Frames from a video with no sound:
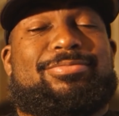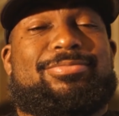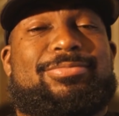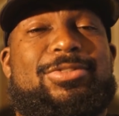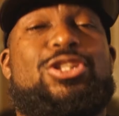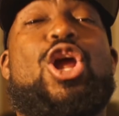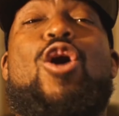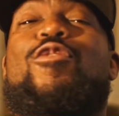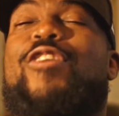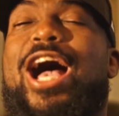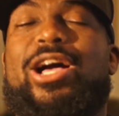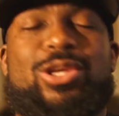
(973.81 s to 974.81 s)
No
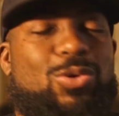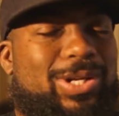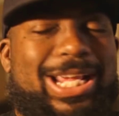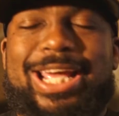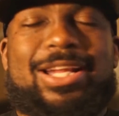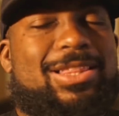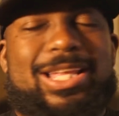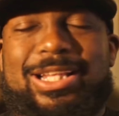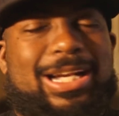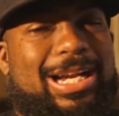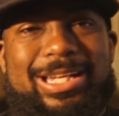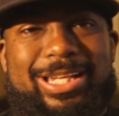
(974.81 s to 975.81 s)
value in anything that
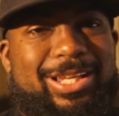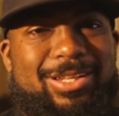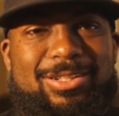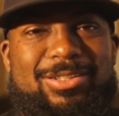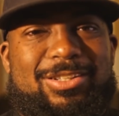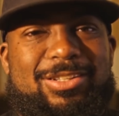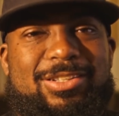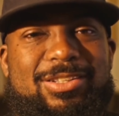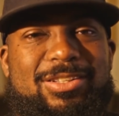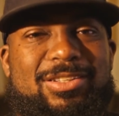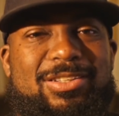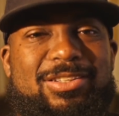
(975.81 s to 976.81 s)
I did.
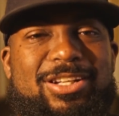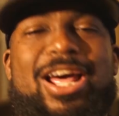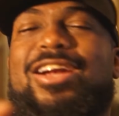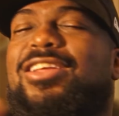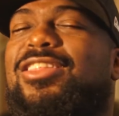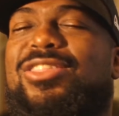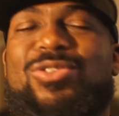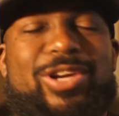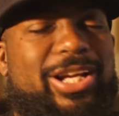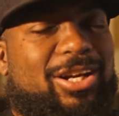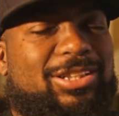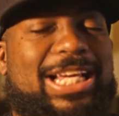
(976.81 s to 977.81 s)
None of the 3
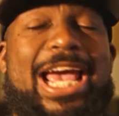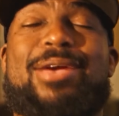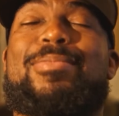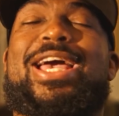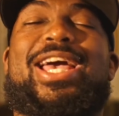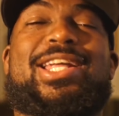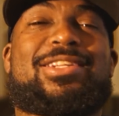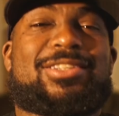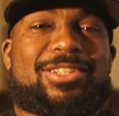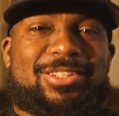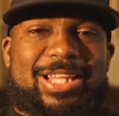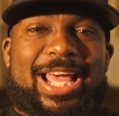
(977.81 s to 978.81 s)
years. Hey man,
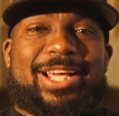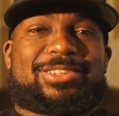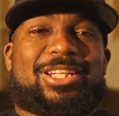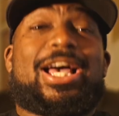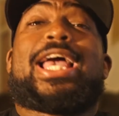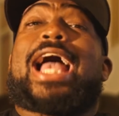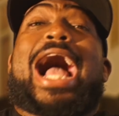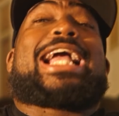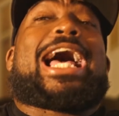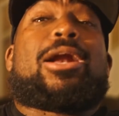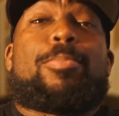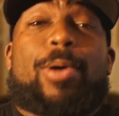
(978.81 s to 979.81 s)
thanks. I
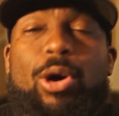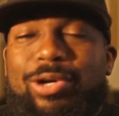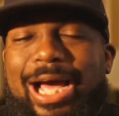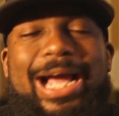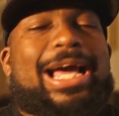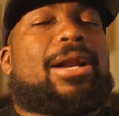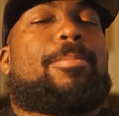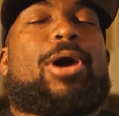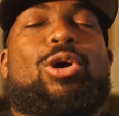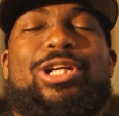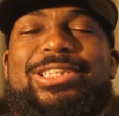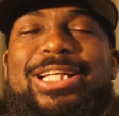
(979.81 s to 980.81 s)
got a bonus. I got a
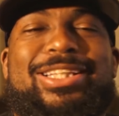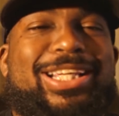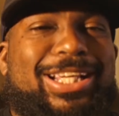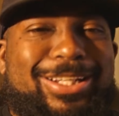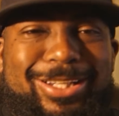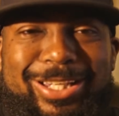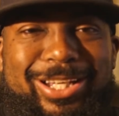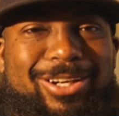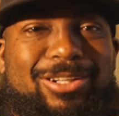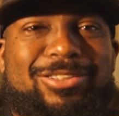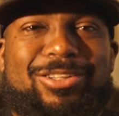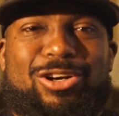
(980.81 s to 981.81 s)
bonus at the end of the
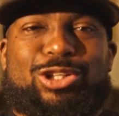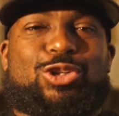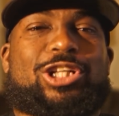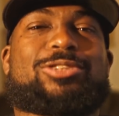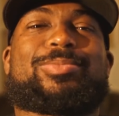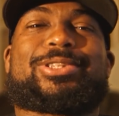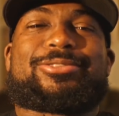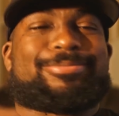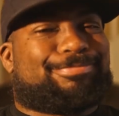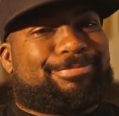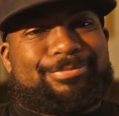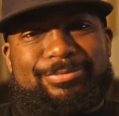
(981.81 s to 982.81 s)
year on Christmas.
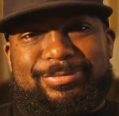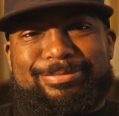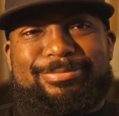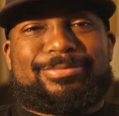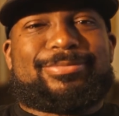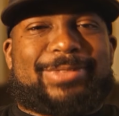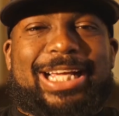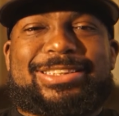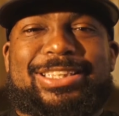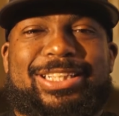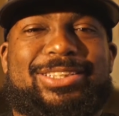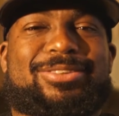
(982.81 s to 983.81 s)
That's it.